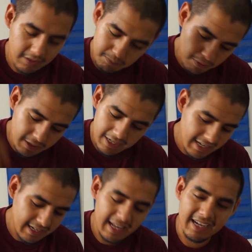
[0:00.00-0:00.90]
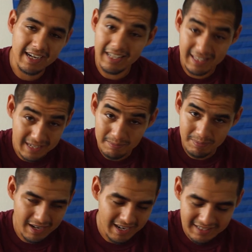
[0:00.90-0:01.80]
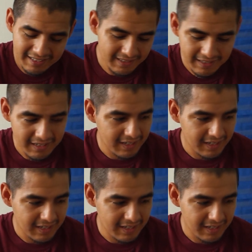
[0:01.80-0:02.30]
put it in like a clip kinda.